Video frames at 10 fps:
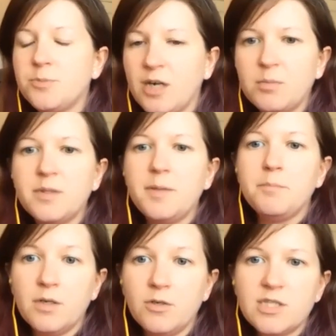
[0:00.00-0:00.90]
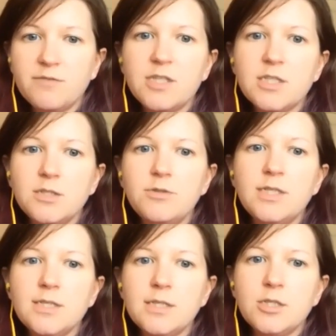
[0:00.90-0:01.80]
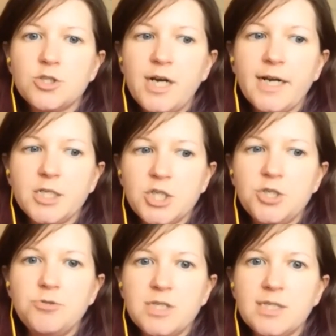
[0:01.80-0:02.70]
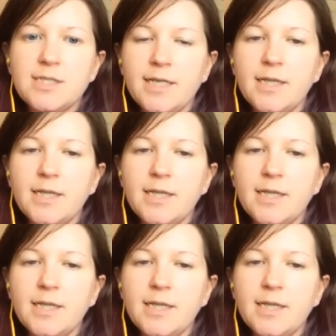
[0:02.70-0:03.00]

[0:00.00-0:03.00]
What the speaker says: probably most of the students in the track choose to stay